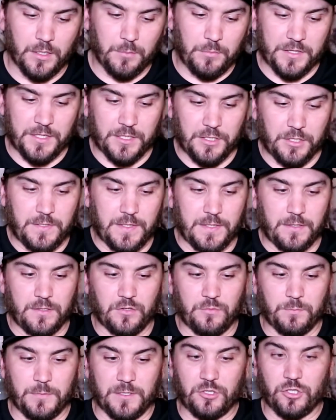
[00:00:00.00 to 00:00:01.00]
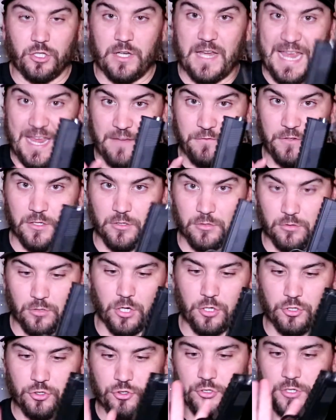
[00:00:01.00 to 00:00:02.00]
But then you take this much heavier,
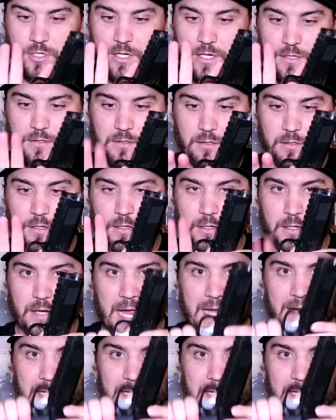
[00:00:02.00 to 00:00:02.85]
larger gun, I